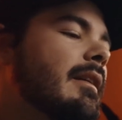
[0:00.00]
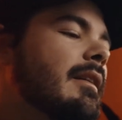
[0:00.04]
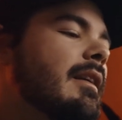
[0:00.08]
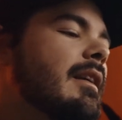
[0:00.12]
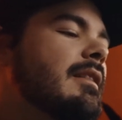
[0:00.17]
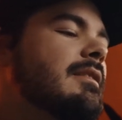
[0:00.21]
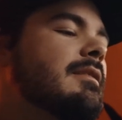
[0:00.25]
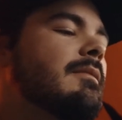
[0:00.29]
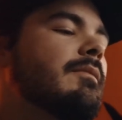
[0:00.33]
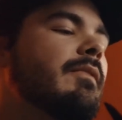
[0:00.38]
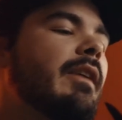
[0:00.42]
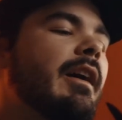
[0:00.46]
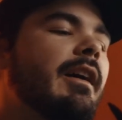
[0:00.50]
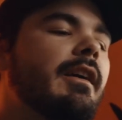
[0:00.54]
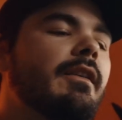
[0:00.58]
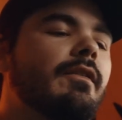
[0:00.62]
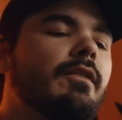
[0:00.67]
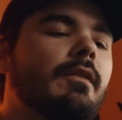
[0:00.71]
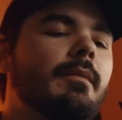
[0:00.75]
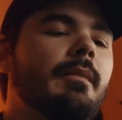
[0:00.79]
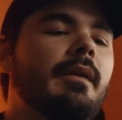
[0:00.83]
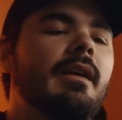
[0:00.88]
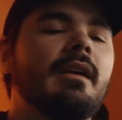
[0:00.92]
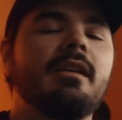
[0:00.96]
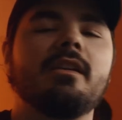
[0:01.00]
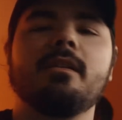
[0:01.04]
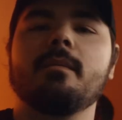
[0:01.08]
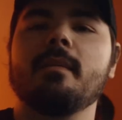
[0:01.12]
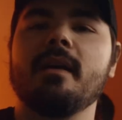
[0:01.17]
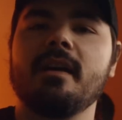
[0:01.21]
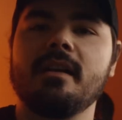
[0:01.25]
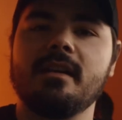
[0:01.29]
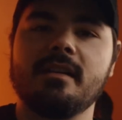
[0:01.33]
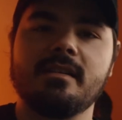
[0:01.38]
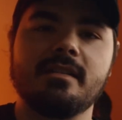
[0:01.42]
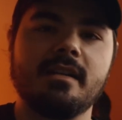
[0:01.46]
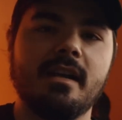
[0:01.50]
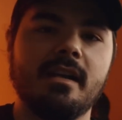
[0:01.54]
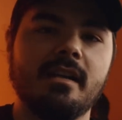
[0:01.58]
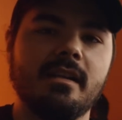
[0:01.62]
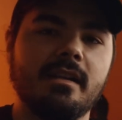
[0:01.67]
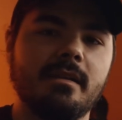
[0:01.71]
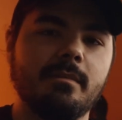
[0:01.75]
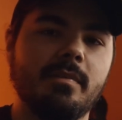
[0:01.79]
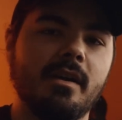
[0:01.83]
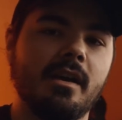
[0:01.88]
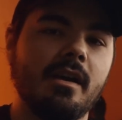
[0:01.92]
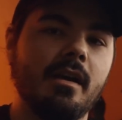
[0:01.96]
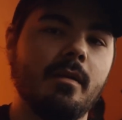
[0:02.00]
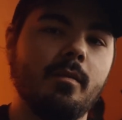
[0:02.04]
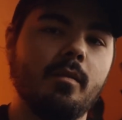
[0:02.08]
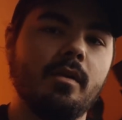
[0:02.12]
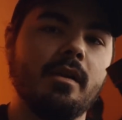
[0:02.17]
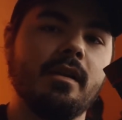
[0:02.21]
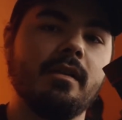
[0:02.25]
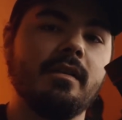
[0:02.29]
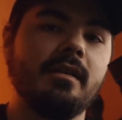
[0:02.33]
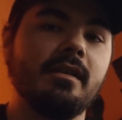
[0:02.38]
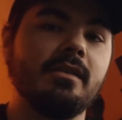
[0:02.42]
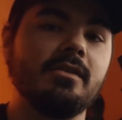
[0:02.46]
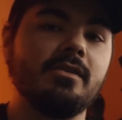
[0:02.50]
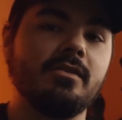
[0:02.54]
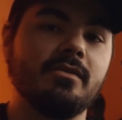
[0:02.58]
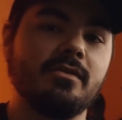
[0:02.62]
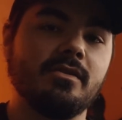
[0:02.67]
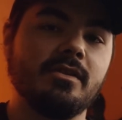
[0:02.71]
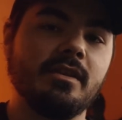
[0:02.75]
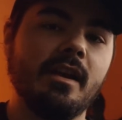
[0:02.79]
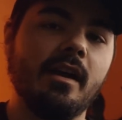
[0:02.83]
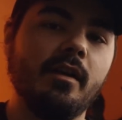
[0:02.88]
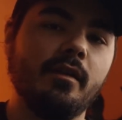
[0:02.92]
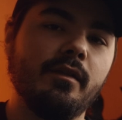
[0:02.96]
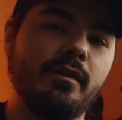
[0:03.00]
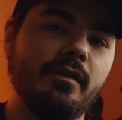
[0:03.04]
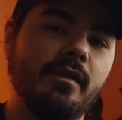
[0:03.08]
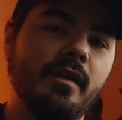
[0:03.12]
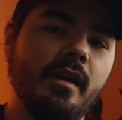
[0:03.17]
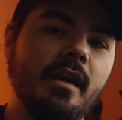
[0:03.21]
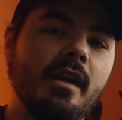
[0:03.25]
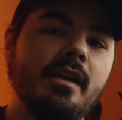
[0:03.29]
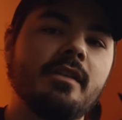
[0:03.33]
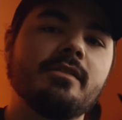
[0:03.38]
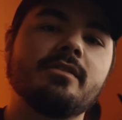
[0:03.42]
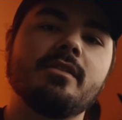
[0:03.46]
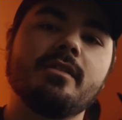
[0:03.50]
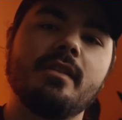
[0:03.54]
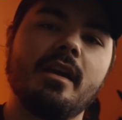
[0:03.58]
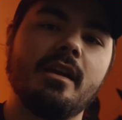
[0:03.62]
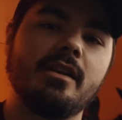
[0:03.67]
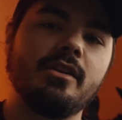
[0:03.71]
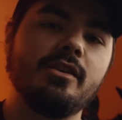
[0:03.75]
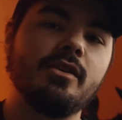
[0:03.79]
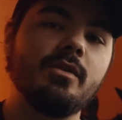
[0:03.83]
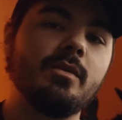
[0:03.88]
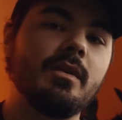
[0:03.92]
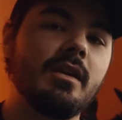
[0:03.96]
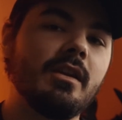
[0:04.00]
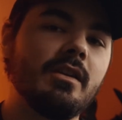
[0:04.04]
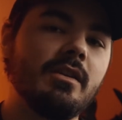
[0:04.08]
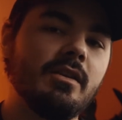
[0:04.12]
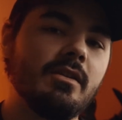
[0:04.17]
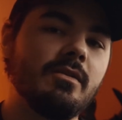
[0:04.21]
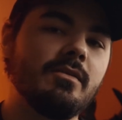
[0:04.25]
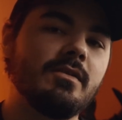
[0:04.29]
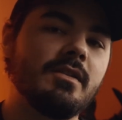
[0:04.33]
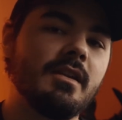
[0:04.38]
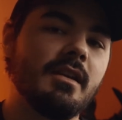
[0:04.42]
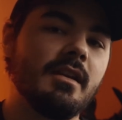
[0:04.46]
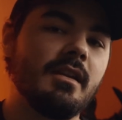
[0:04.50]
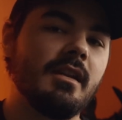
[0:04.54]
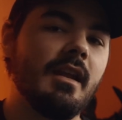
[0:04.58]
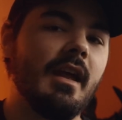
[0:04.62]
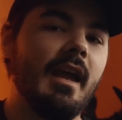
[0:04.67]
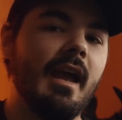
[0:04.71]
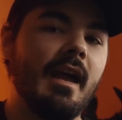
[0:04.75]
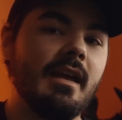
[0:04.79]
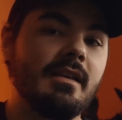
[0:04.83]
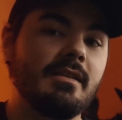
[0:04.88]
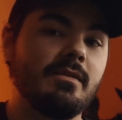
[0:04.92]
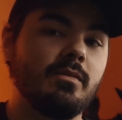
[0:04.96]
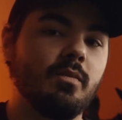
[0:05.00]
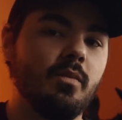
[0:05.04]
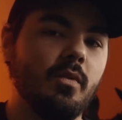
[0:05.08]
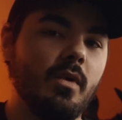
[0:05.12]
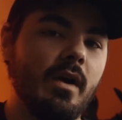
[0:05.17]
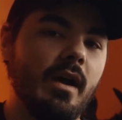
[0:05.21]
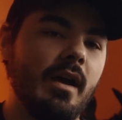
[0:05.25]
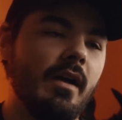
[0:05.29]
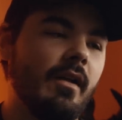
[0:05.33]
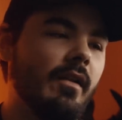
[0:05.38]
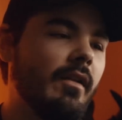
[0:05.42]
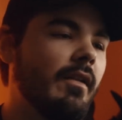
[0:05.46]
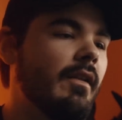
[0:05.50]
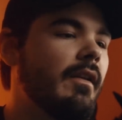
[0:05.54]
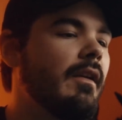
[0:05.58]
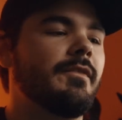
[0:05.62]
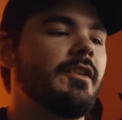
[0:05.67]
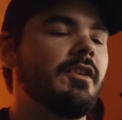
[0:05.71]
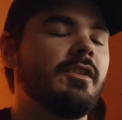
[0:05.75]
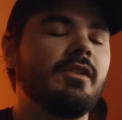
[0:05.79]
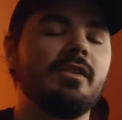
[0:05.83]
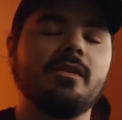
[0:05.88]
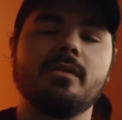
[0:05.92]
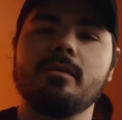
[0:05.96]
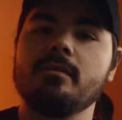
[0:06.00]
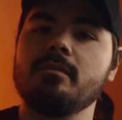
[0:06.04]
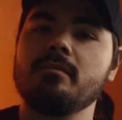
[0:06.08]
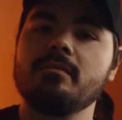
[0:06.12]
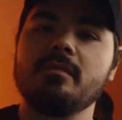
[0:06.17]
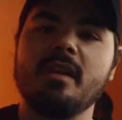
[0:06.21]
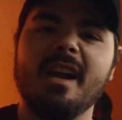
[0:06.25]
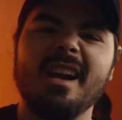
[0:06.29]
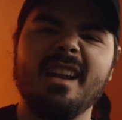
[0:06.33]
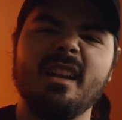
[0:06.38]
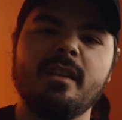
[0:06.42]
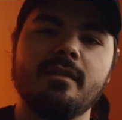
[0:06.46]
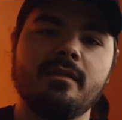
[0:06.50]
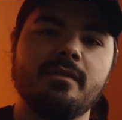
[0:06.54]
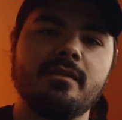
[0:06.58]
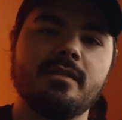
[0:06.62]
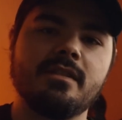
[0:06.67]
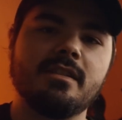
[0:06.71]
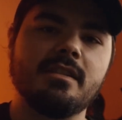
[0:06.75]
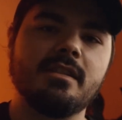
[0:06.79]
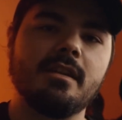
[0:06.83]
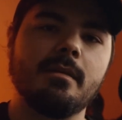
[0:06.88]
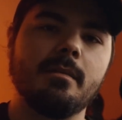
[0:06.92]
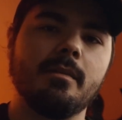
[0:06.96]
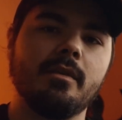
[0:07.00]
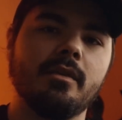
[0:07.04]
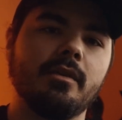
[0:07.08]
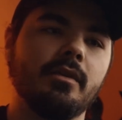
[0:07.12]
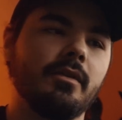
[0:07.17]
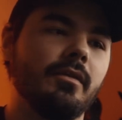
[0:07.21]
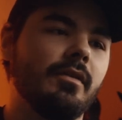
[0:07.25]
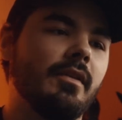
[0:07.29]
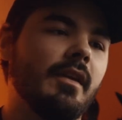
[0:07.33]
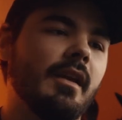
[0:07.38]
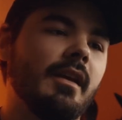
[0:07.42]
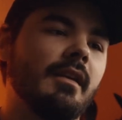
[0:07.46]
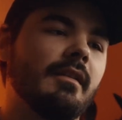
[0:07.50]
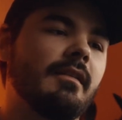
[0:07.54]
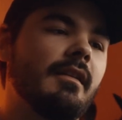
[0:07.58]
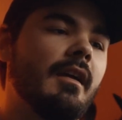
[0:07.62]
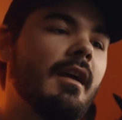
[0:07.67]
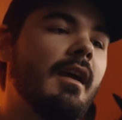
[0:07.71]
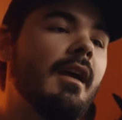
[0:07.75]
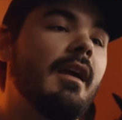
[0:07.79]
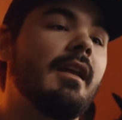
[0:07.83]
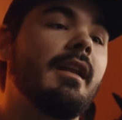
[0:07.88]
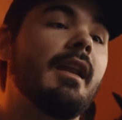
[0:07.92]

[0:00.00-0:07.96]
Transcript: get some value from it, and you might decide to pick up one of these yourself so that you can use it as well to do kind of similar things.